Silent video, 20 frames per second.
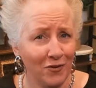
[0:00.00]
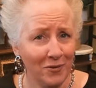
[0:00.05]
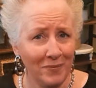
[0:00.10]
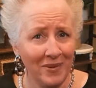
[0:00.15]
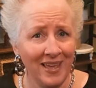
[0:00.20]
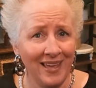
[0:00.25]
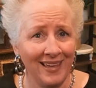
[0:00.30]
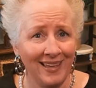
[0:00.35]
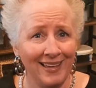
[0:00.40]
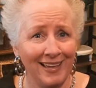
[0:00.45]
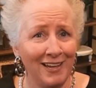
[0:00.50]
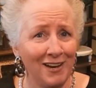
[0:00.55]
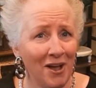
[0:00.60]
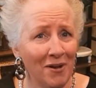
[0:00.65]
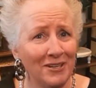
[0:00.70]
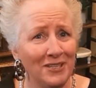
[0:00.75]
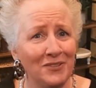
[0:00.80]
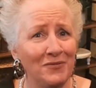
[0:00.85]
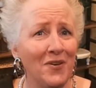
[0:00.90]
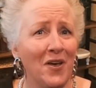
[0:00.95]
me, it
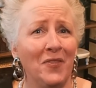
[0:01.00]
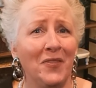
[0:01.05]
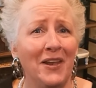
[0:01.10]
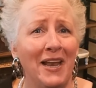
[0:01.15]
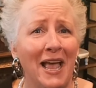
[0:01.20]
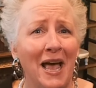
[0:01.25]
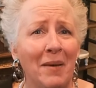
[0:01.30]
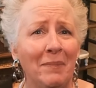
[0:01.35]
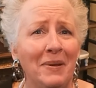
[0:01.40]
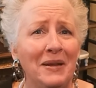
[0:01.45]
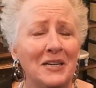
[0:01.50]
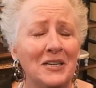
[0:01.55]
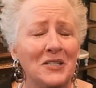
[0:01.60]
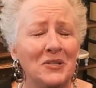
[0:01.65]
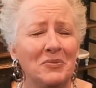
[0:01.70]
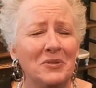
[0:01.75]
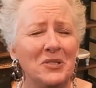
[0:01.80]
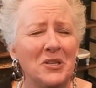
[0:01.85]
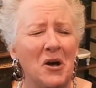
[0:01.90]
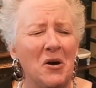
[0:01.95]
always felt that happiness
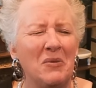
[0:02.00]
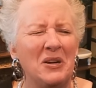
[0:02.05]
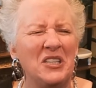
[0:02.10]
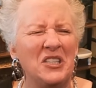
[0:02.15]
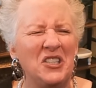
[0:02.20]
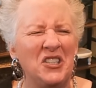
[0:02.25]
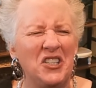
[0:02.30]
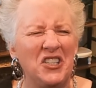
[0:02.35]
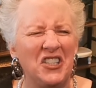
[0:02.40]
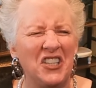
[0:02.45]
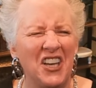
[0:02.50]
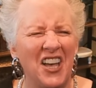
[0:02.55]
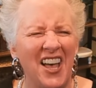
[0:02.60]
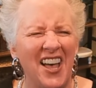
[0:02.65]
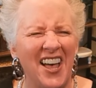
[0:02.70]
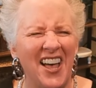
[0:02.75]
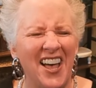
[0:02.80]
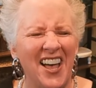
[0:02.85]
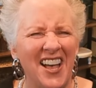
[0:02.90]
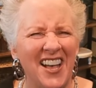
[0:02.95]
was always
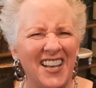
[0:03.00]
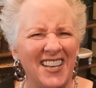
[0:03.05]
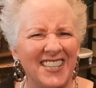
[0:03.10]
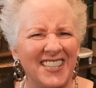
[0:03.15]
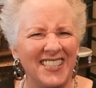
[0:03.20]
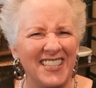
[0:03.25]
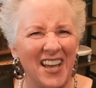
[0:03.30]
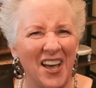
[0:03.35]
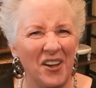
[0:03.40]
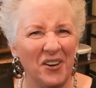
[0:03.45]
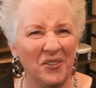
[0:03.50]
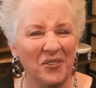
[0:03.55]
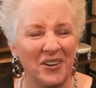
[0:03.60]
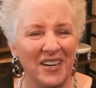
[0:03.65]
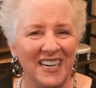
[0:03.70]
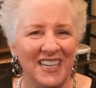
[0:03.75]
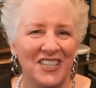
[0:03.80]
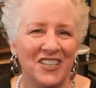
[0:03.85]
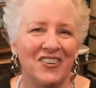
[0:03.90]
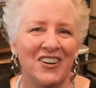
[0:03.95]
just out of
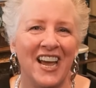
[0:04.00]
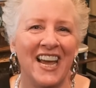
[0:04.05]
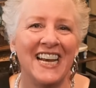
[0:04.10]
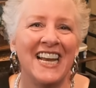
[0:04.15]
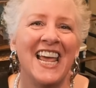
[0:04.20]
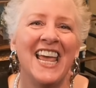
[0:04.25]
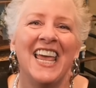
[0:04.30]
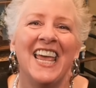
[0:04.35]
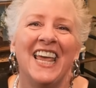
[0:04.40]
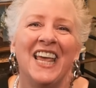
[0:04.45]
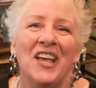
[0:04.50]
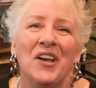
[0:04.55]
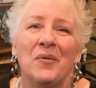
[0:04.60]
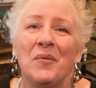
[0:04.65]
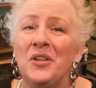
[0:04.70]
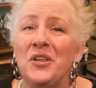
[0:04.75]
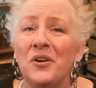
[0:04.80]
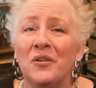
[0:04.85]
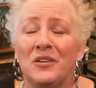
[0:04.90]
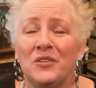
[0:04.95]
reach, right?
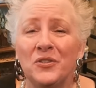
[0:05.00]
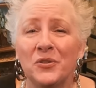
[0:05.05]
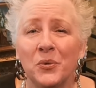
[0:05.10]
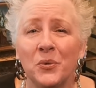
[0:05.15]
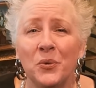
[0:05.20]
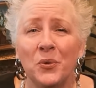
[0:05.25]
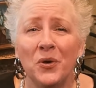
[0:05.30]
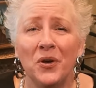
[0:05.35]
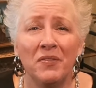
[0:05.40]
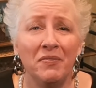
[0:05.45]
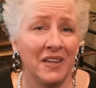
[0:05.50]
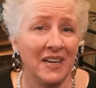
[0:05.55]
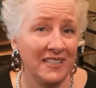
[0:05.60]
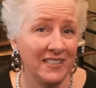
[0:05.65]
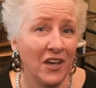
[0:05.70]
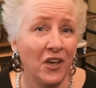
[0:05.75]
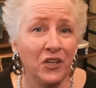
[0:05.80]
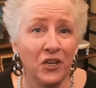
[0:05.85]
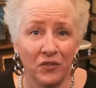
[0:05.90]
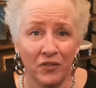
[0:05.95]
When you're in school, they
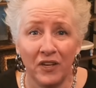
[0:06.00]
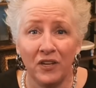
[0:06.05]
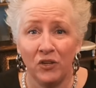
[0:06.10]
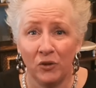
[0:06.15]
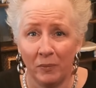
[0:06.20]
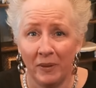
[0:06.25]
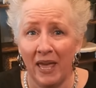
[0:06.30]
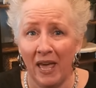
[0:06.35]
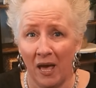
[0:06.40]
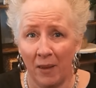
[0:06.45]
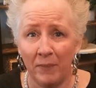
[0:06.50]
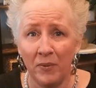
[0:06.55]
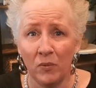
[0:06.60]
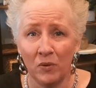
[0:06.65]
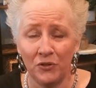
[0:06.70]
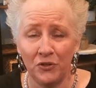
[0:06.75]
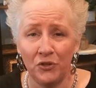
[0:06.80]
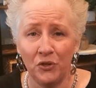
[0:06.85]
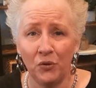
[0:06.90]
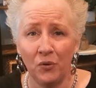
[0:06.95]
tell you that you'll be happy
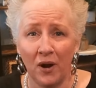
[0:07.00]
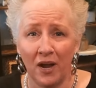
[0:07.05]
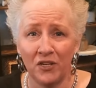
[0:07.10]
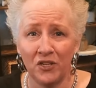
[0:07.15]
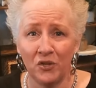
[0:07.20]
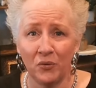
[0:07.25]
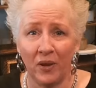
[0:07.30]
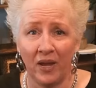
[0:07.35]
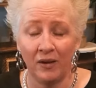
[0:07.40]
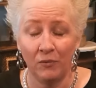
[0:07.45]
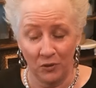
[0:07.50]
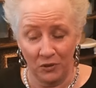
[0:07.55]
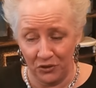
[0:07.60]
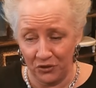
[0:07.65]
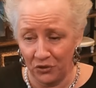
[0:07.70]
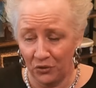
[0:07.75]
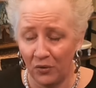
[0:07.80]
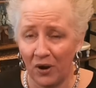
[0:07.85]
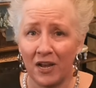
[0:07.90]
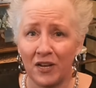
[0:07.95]
once you graduate. Once
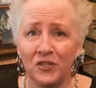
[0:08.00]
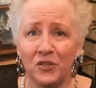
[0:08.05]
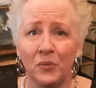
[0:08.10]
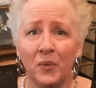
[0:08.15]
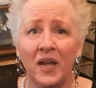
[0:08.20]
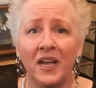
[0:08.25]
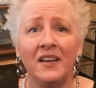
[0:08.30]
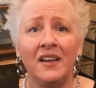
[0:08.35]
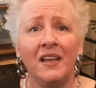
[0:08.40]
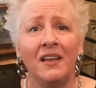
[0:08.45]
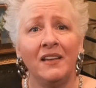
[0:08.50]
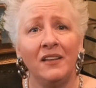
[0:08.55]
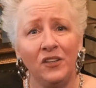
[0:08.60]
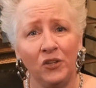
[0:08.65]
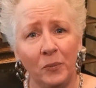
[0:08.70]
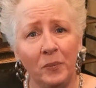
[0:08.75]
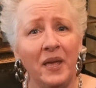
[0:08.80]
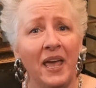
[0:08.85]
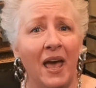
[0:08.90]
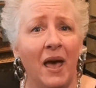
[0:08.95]
you graduate,
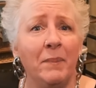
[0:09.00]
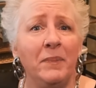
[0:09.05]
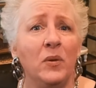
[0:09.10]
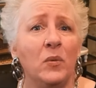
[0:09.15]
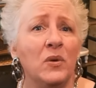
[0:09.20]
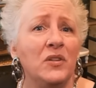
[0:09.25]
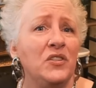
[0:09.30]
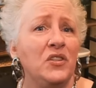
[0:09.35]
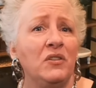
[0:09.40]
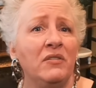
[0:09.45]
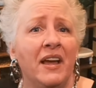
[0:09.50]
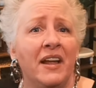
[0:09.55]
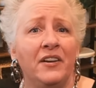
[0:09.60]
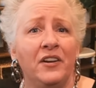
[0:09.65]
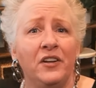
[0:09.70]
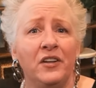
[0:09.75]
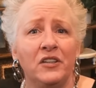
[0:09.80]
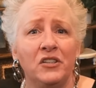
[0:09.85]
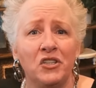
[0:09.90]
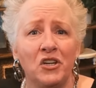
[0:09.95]
you'll be happy once you land a
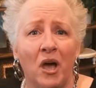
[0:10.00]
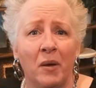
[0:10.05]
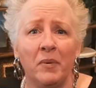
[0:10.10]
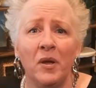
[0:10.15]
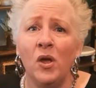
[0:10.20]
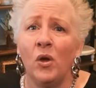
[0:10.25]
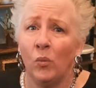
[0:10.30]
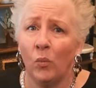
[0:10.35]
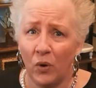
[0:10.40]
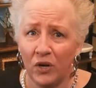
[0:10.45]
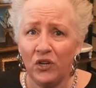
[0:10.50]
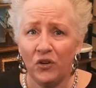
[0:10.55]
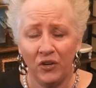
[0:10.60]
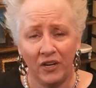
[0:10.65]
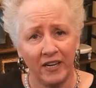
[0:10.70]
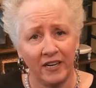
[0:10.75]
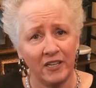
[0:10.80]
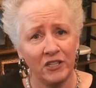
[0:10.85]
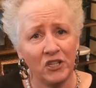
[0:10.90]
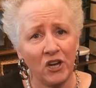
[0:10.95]
good job. When you
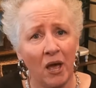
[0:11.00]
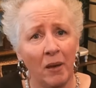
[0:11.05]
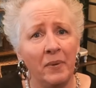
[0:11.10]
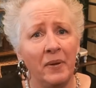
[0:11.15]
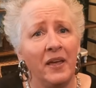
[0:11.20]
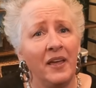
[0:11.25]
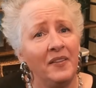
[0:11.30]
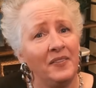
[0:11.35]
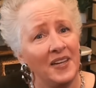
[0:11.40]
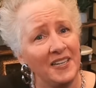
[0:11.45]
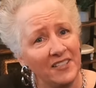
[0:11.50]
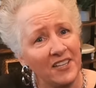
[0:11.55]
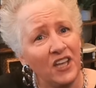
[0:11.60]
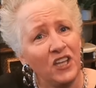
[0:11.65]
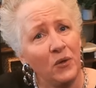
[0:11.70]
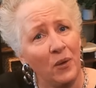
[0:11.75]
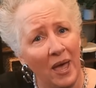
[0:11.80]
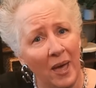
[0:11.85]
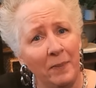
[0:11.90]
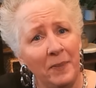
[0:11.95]
get a job, they tell
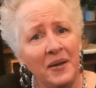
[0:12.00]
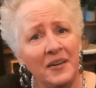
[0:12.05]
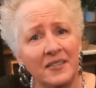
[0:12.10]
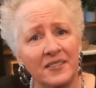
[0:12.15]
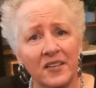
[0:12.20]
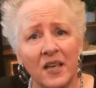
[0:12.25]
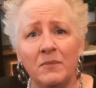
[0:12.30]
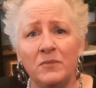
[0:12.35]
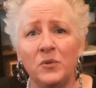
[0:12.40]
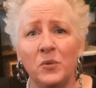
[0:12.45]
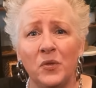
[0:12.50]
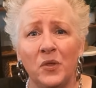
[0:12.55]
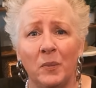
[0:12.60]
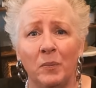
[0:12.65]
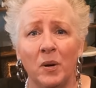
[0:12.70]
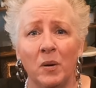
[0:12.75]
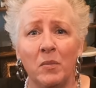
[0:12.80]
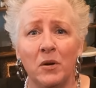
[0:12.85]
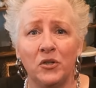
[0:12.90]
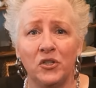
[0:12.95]
you happiness comes with a
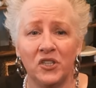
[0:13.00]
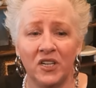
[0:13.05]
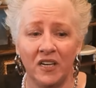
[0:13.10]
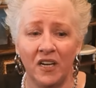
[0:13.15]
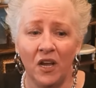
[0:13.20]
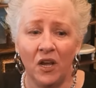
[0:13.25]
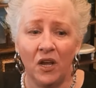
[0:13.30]
promotion.